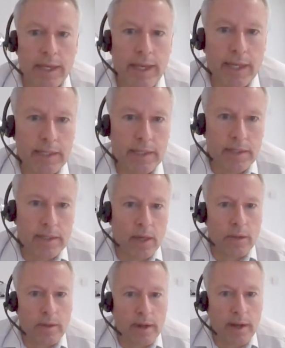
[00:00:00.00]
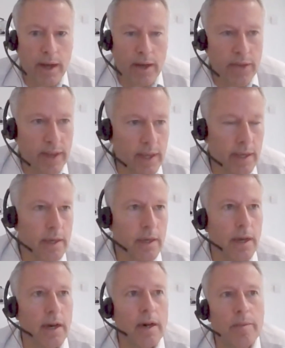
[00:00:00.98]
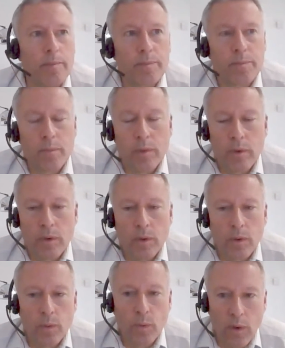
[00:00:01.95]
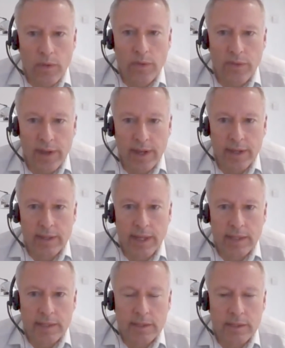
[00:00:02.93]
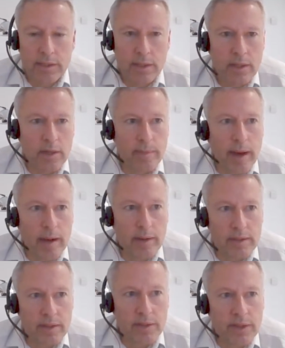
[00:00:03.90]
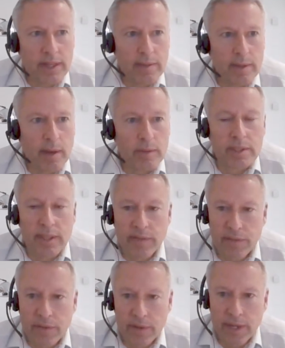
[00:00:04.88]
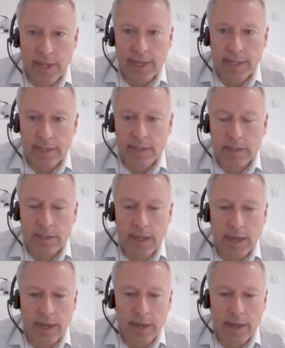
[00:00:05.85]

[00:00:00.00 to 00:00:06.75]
Yes, so I think one thing that's come out as a theme that was different is